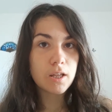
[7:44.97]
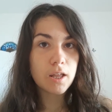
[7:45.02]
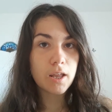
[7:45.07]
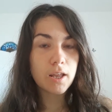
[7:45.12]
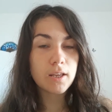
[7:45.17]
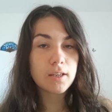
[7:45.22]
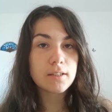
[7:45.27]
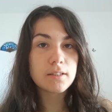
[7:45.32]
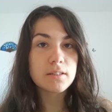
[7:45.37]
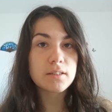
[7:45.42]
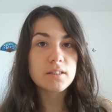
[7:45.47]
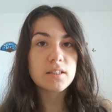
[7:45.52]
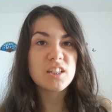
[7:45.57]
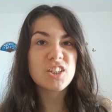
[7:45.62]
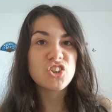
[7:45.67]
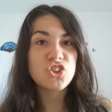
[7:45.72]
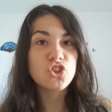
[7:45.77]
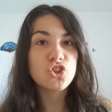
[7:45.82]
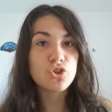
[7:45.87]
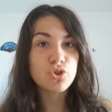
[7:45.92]
is
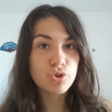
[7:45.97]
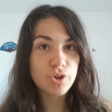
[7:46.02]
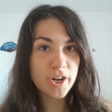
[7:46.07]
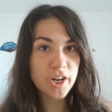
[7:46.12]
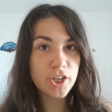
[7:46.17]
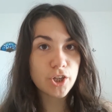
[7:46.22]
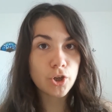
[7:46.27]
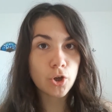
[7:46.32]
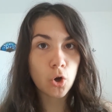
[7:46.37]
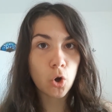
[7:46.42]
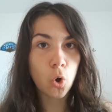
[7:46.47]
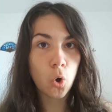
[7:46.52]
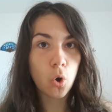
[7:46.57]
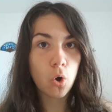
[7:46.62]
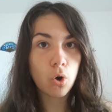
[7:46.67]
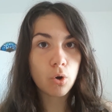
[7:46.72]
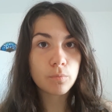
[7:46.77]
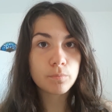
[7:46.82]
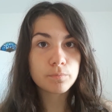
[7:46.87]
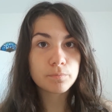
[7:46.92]

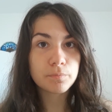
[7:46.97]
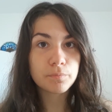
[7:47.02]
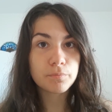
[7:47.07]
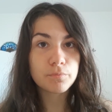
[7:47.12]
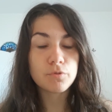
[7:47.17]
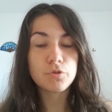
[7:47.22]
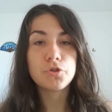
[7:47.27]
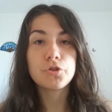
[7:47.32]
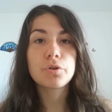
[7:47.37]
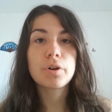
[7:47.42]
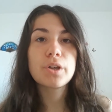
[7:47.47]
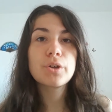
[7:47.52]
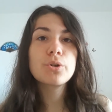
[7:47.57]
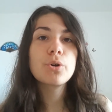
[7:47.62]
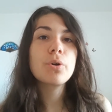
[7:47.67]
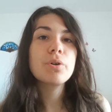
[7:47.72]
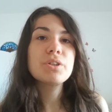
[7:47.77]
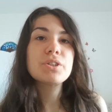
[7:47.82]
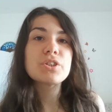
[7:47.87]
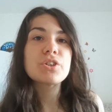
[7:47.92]
Draco.
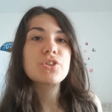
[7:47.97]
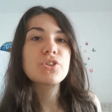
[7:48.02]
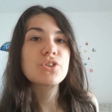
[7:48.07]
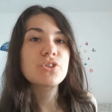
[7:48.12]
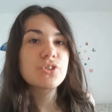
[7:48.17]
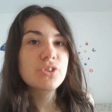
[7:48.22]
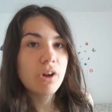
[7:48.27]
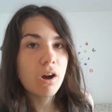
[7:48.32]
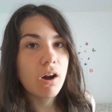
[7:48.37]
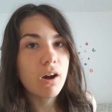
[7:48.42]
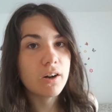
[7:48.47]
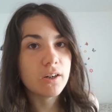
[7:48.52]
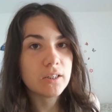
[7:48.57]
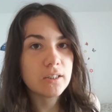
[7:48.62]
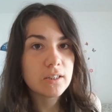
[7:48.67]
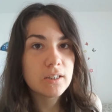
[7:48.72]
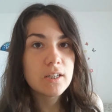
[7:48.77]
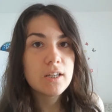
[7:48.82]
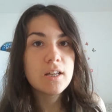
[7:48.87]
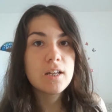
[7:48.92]
Draco is a
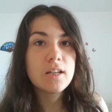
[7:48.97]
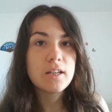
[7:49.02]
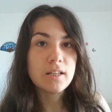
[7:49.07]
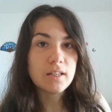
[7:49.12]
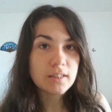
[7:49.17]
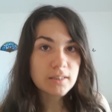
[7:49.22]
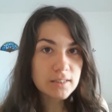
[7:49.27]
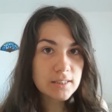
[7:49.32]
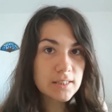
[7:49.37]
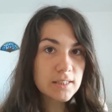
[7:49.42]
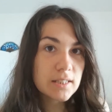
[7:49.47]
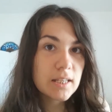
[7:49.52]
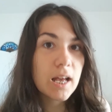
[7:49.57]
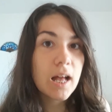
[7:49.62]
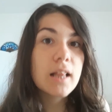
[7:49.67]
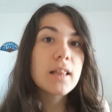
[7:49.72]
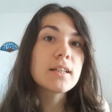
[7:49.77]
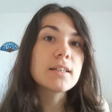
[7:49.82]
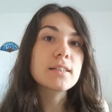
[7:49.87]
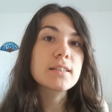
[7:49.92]
star in this
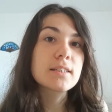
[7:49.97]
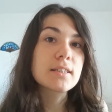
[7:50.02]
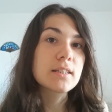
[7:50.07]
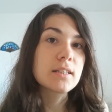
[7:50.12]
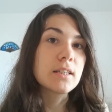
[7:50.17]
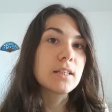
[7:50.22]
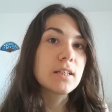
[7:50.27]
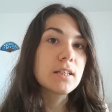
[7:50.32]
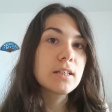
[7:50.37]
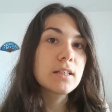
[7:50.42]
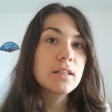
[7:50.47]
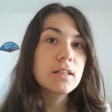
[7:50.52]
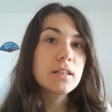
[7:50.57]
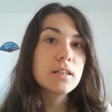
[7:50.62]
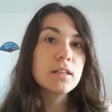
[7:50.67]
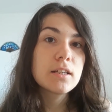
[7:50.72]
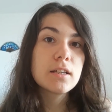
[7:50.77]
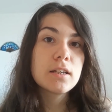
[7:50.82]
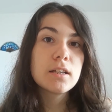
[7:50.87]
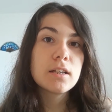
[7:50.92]
galaxy.
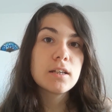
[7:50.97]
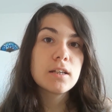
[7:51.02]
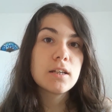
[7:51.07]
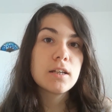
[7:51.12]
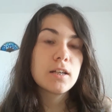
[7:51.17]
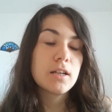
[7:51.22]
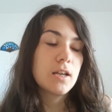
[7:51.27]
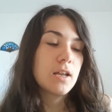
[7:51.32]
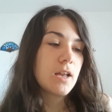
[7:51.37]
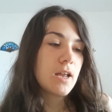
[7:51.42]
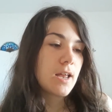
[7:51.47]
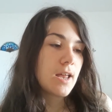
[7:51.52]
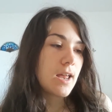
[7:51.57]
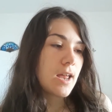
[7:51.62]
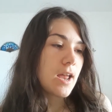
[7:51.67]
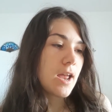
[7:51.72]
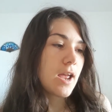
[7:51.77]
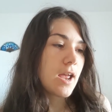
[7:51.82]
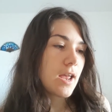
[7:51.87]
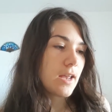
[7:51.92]

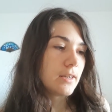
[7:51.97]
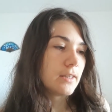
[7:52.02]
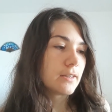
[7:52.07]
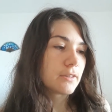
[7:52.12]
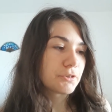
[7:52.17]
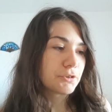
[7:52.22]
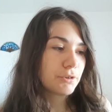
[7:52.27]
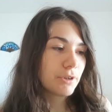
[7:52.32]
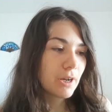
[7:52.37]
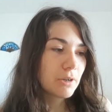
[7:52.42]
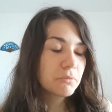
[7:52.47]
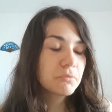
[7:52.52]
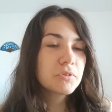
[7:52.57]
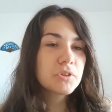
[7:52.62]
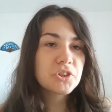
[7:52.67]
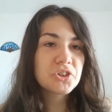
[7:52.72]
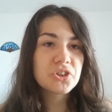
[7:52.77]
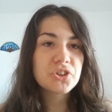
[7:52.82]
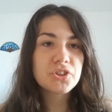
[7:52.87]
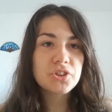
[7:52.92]
And around
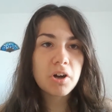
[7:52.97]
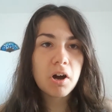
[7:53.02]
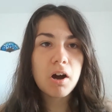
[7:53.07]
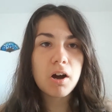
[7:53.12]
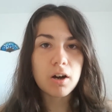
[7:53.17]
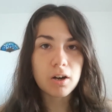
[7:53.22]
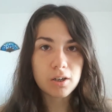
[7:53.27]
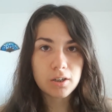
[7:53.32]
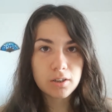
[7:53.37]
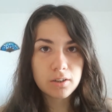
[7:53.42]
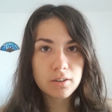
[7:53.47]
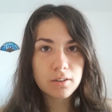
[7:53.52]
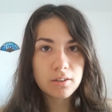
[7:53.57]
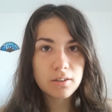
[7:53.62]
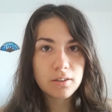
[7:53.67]
the star,